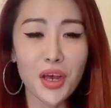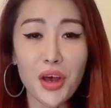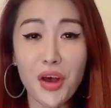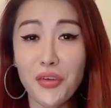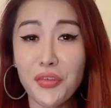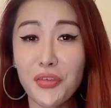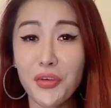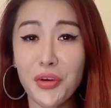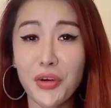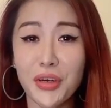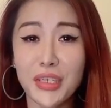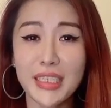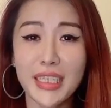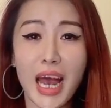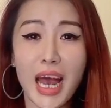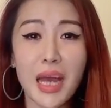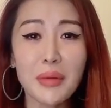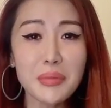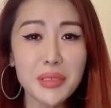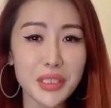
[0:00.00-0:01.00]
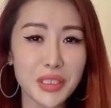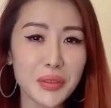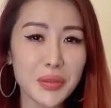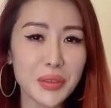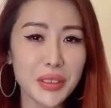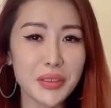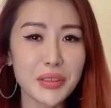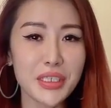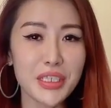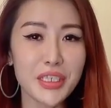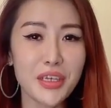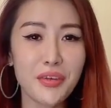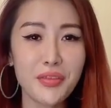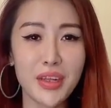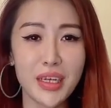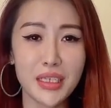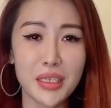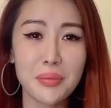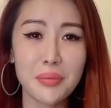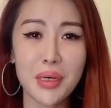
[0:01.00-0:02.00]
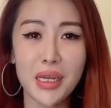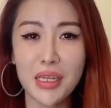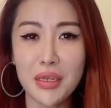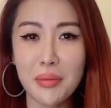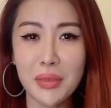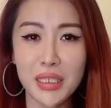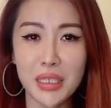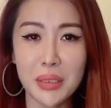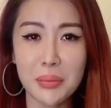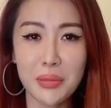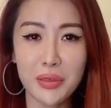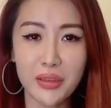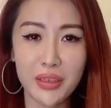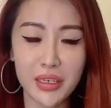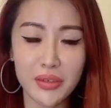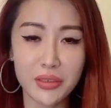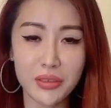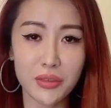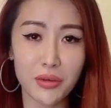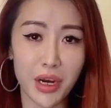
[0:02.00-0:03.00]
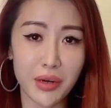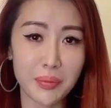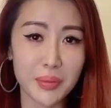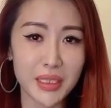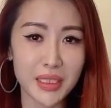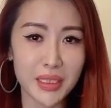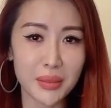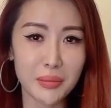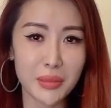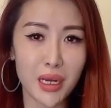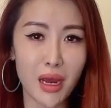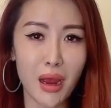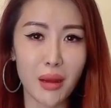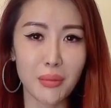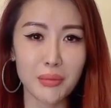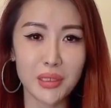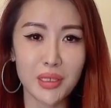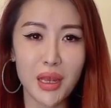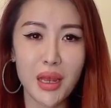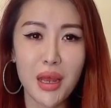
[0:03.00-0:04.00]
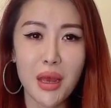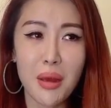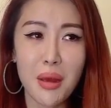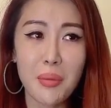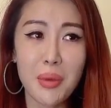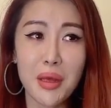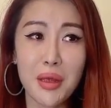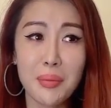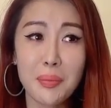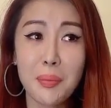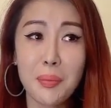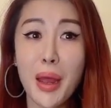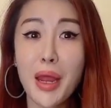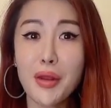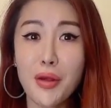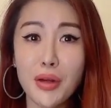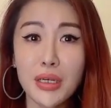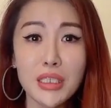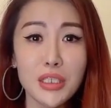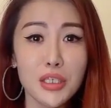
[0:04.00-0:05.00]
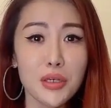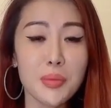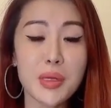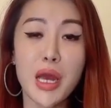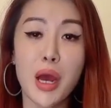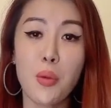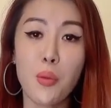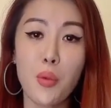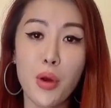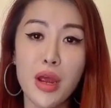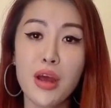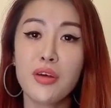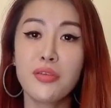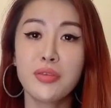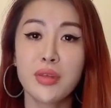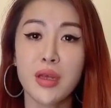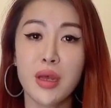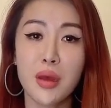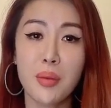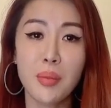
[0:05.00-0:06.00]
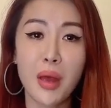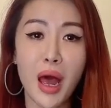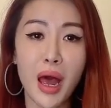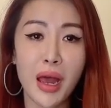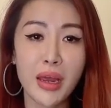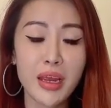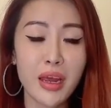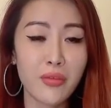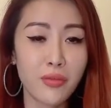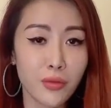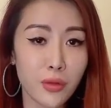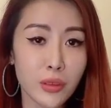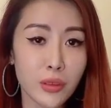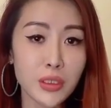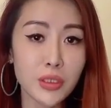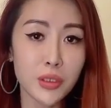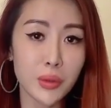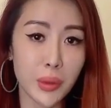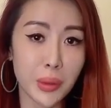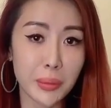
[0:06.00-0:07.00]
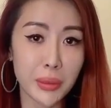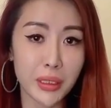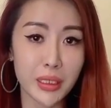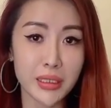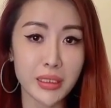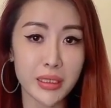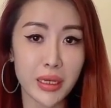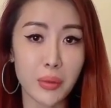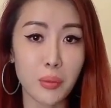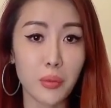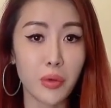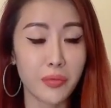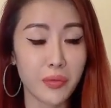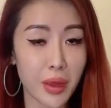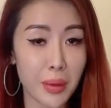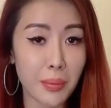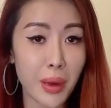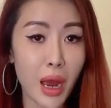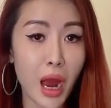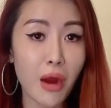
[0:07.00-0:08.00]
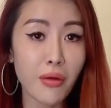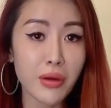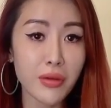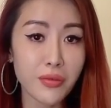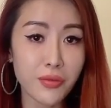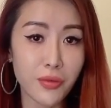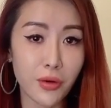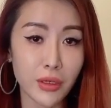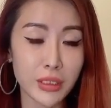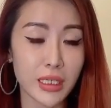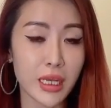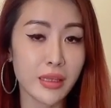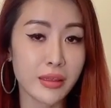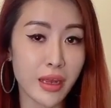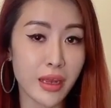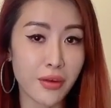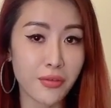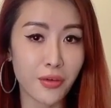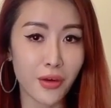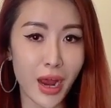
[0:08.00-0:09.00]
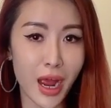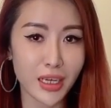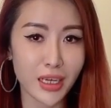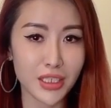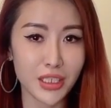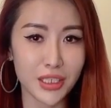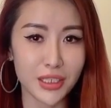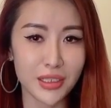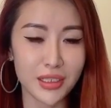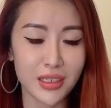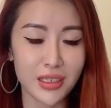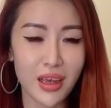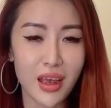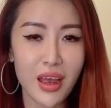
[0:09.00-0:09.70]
Of course, I'm still guilty of letting my limiting beliefs drive me sometimes, but by learning to be aware of them, I have learned to replace them with empowering thoughts and therefore actions.